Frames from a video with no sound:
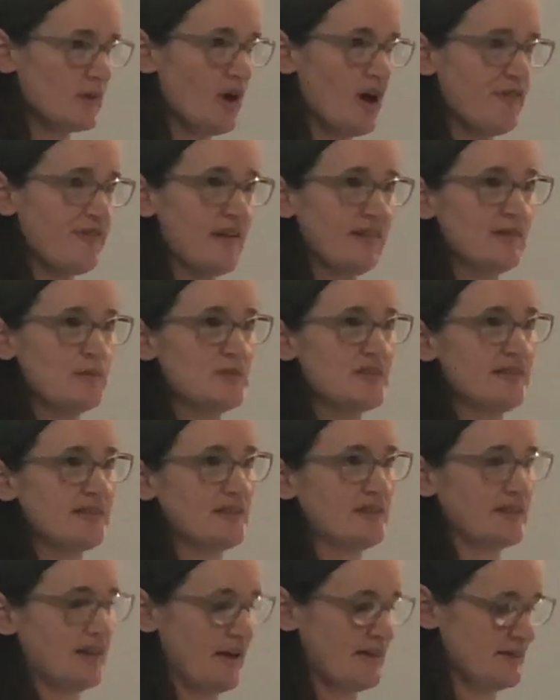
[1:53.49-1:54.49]
I found some
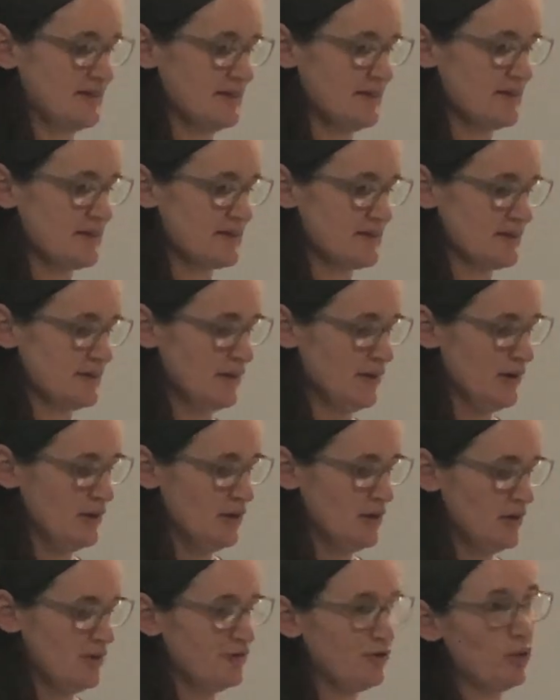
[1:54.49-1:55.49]
distant cousins,
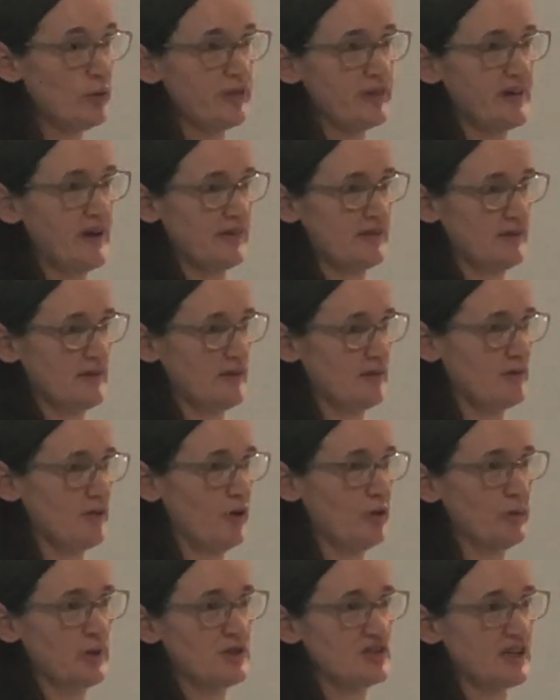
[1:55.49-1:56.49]
fourth cousins,
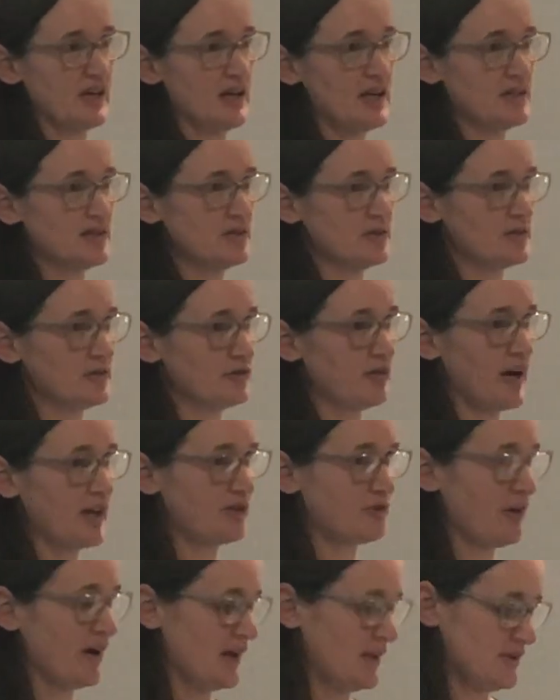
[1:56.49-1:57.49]
so we shared
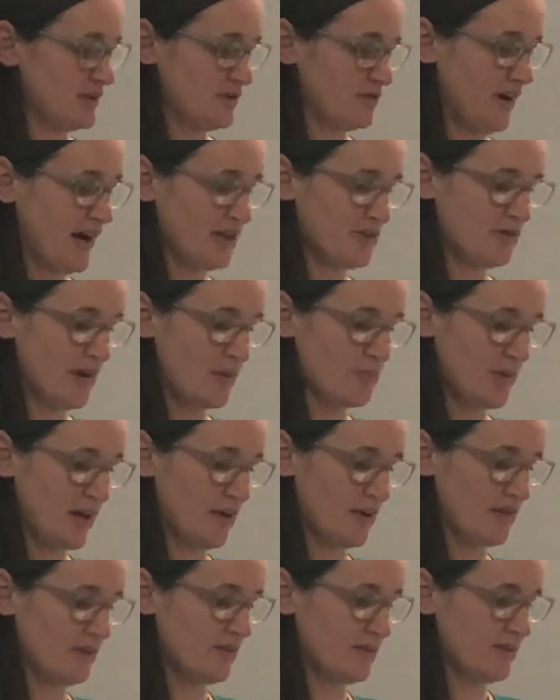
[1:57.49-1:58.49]

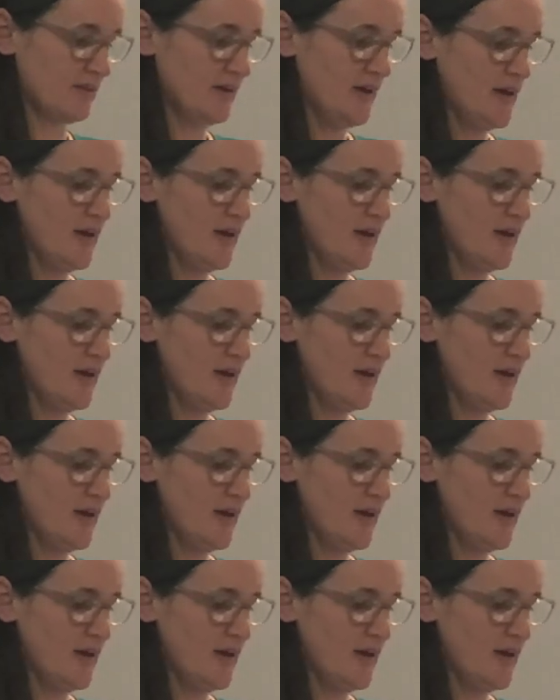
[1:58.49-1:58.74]
great-great-great-grandparents.